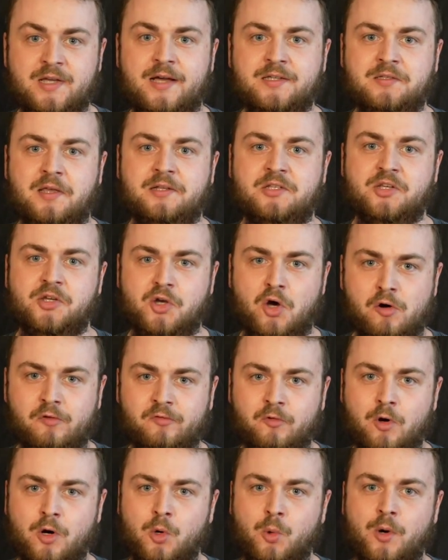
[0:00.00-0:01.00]
guys like to go
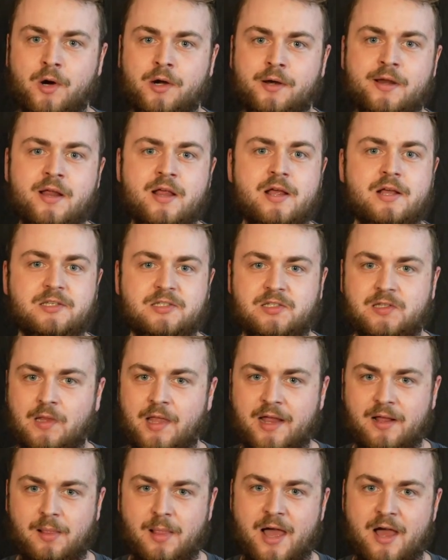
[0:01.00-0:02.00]
forward,
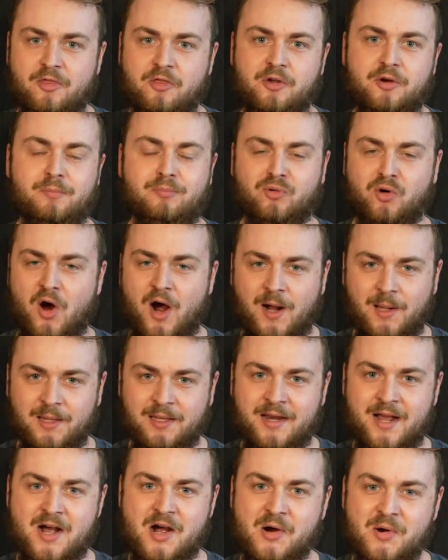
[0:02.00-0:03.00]
sling leather, brawl
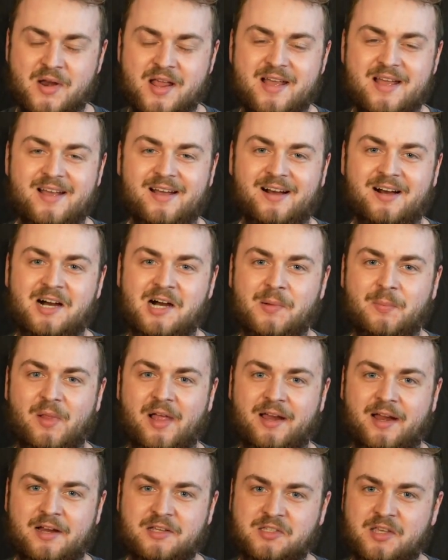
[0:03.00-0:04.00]
it out.
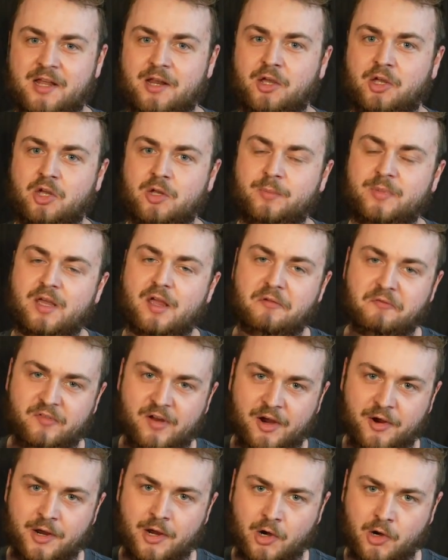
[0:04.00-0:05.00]
Like I said, it could be a
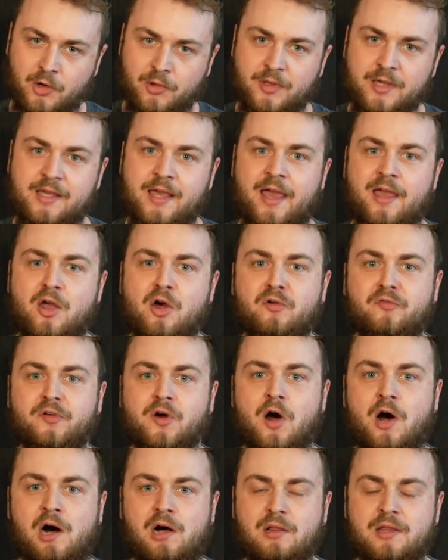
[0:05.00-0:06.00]
very early KO
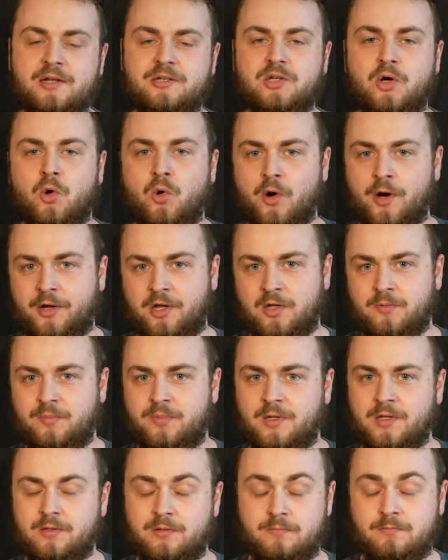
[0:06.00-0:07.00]
for Holland, or it could
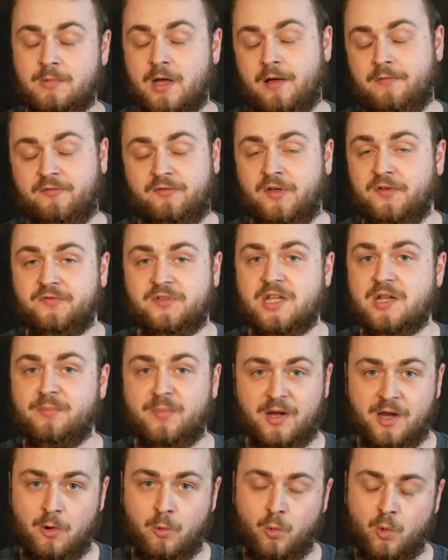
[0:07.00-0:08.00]
be a
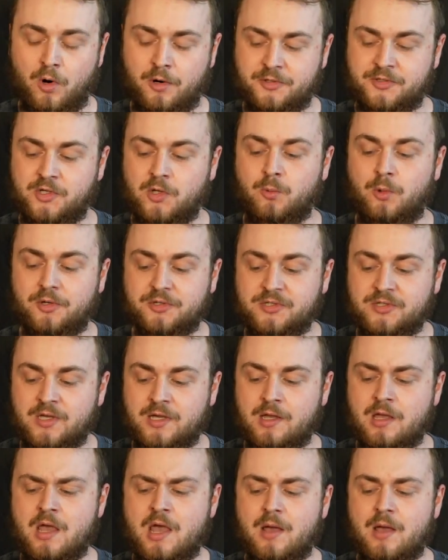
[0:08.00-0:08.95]
15-minute war. So we'll see,